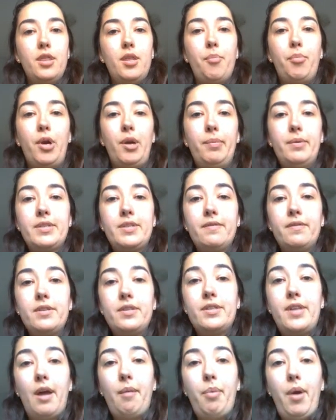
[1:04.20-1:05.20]
The purpose of the
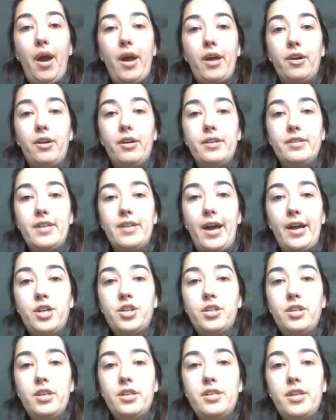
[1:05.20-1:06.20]
step pattern is
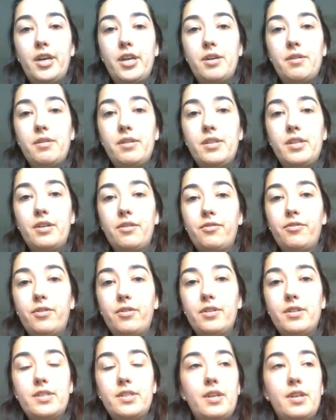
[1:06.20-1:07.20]
actually to tell you the
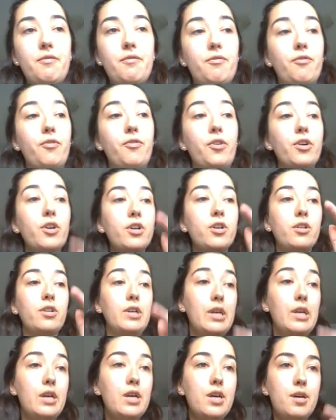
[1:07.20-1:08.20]
difference
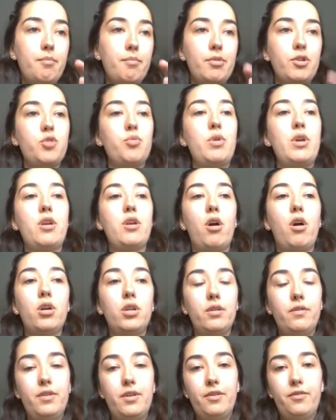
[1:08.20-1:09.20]
vertically between
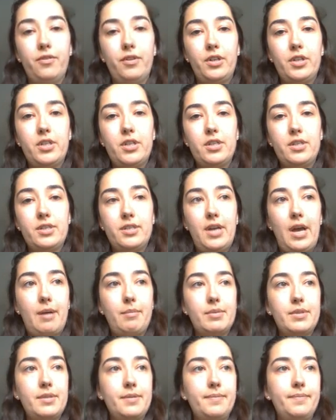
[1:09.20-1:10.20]
all of the different
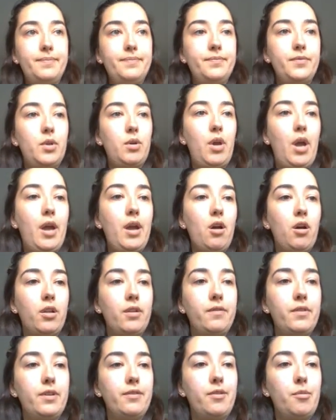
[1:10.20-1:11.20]
steps, okay?
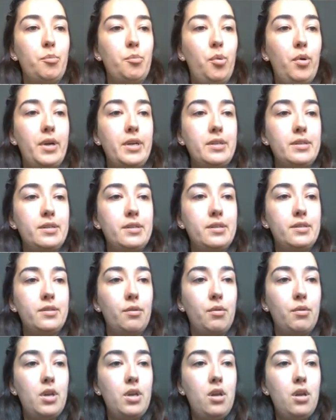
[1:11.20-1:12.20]
All of the different points.
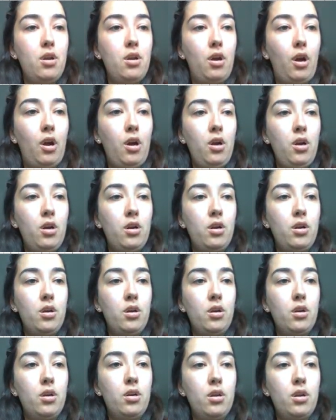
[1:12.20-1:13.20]
So here,
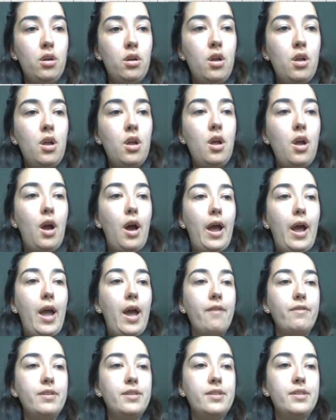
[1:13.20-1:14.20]
I
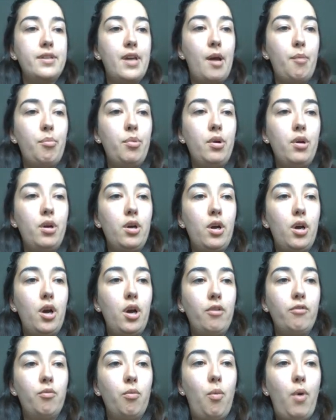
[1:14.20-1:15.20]
have a step
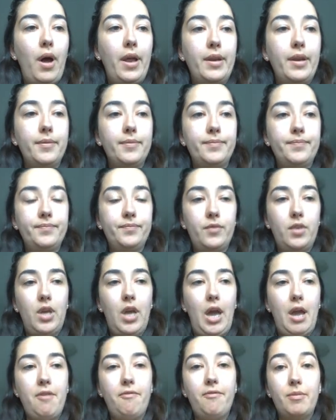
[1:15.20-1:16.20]
of 1,
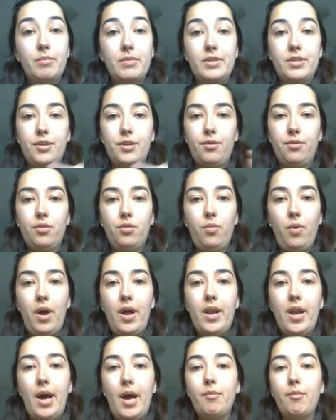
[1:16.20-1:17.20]
okay? From 0 to
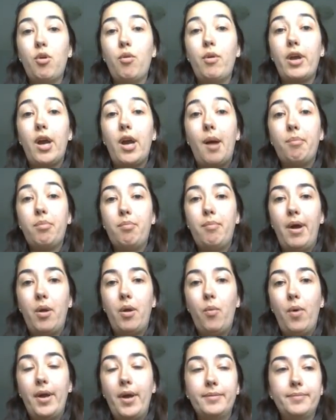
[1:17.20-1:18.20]
1, I'm going up by
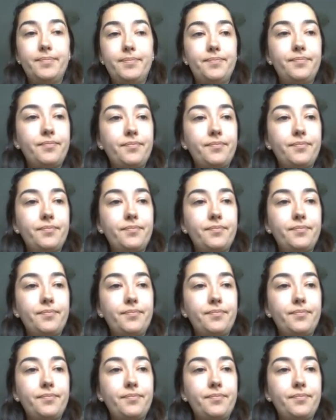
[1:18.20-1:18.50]
1.